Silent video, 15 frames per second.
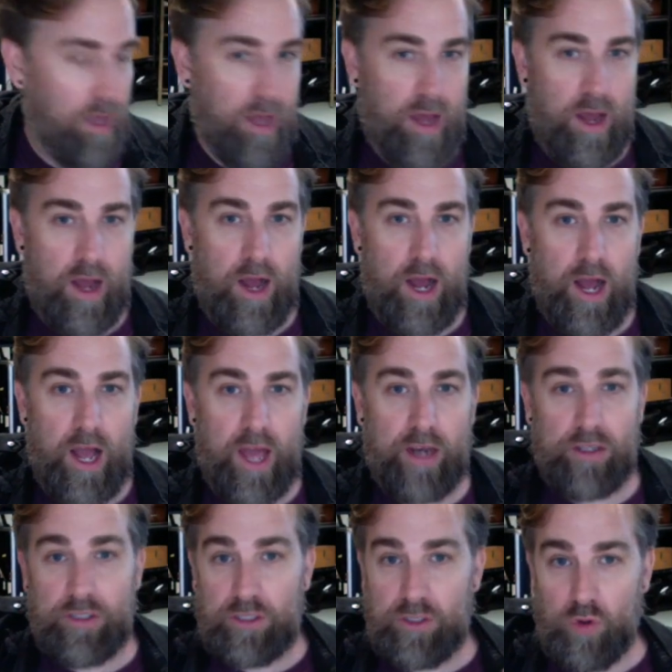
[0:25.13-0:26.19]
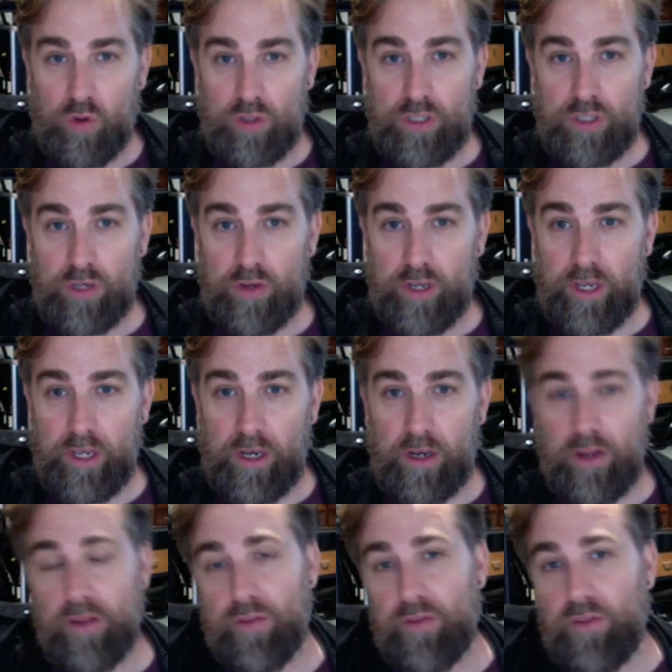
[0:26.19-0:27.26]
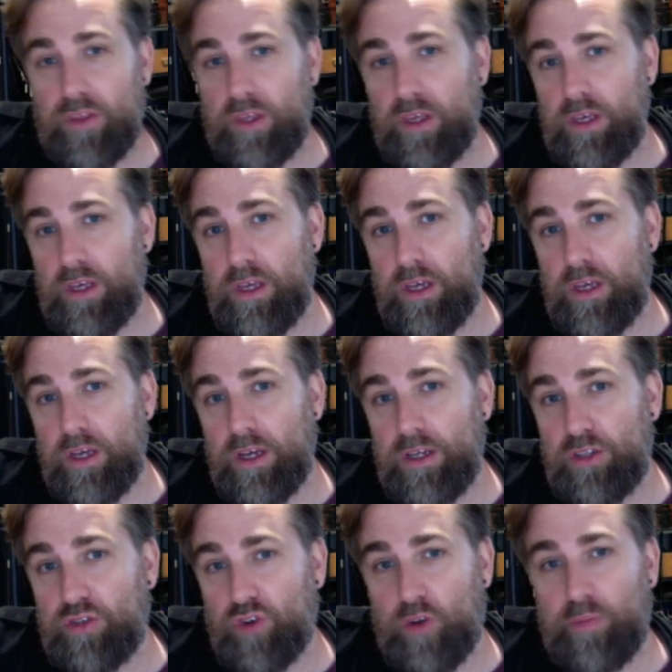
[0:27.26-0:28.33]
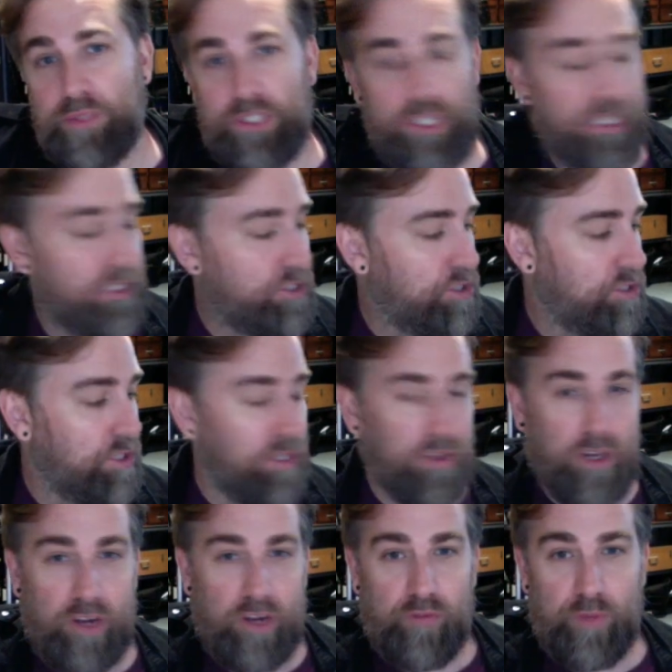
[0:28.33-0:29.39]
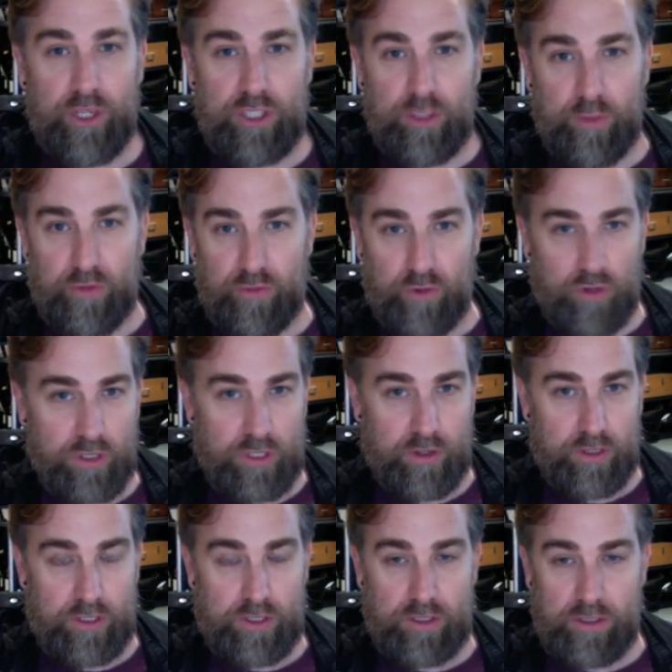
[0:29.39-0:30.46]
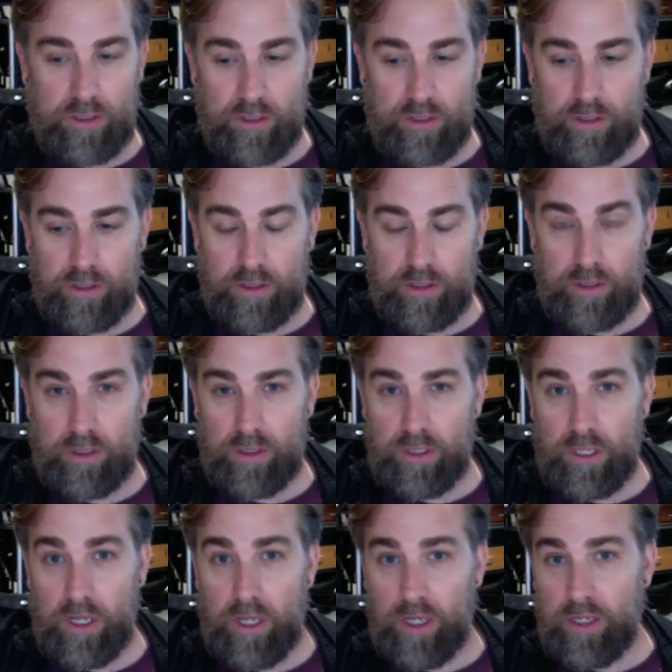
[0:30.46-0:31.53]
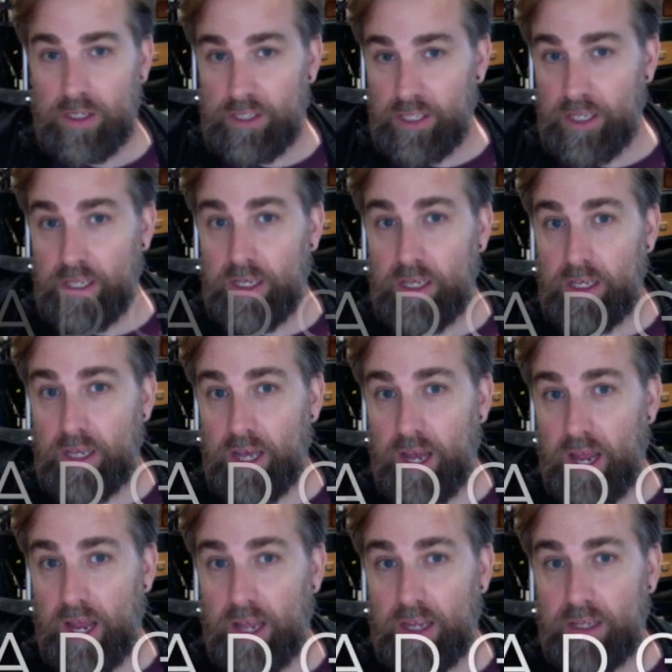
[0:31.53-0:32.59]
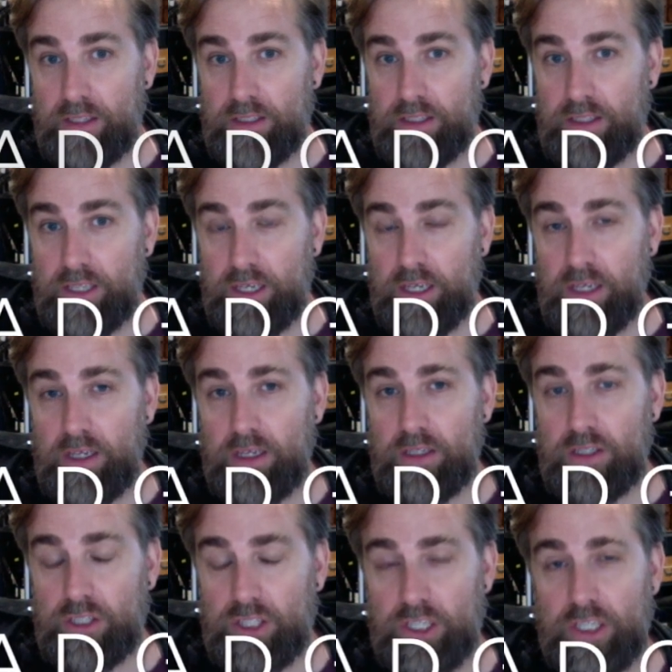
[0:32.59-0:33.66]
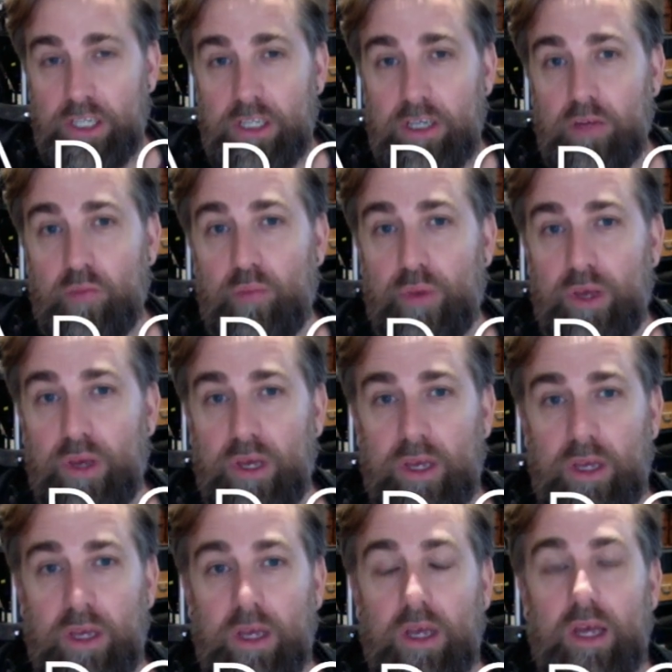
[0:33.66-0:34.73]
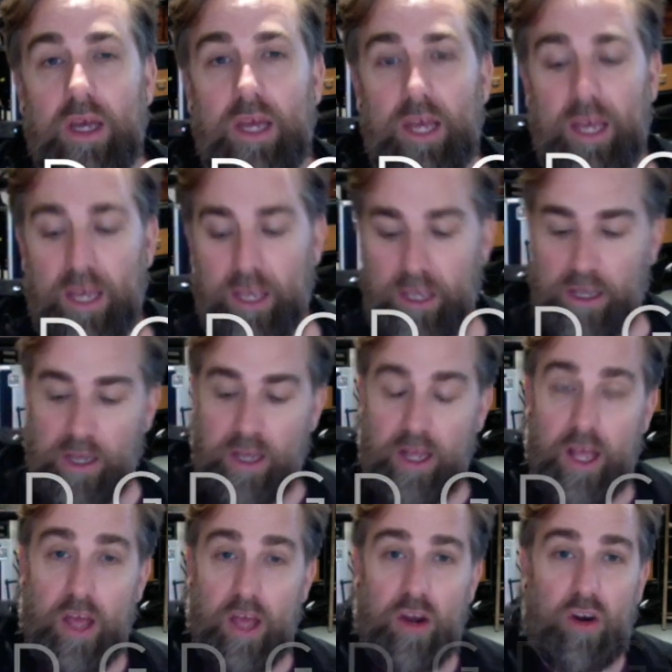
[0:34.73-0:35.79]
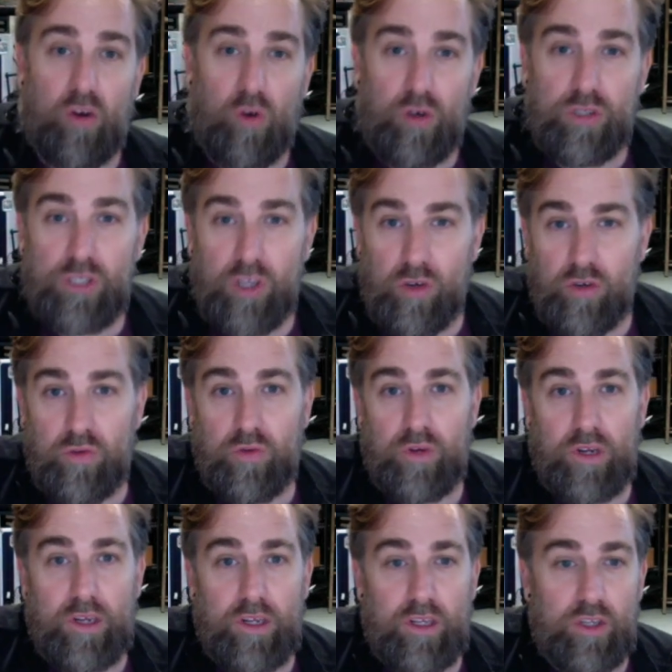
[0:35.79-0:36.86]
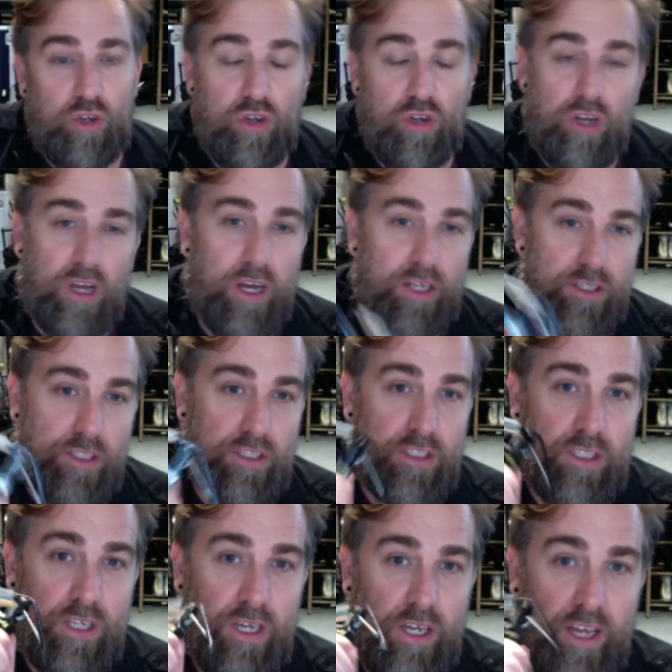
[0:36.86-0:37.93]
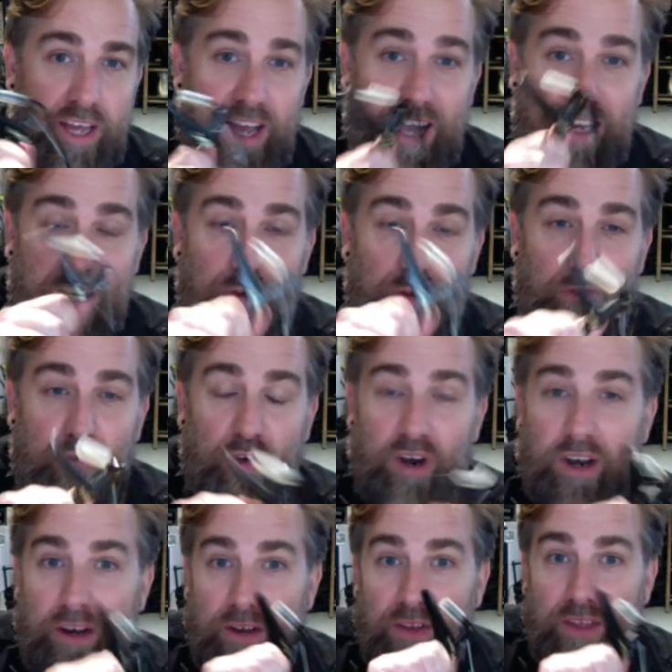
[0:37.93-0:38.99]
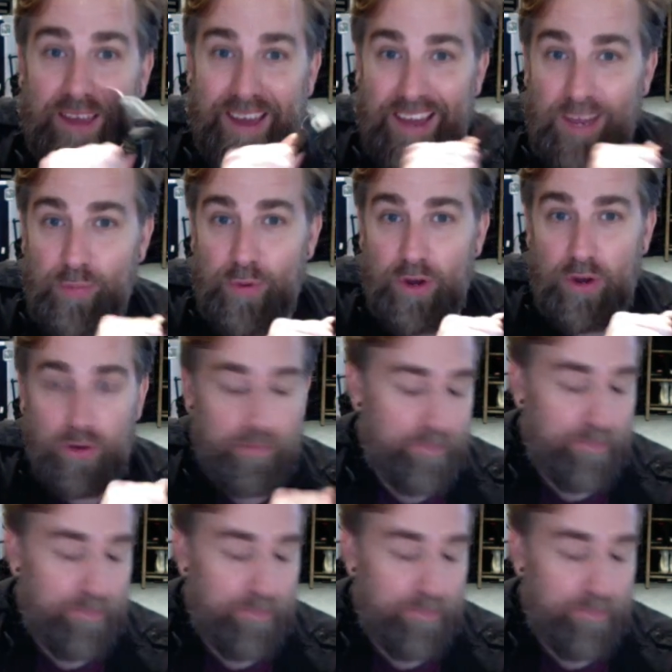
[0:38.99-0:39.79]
And it's also in the drop D tuning that I've mentioned before. So it's D, A, D, G, B, E. And it also utilizes our little friend, the capo.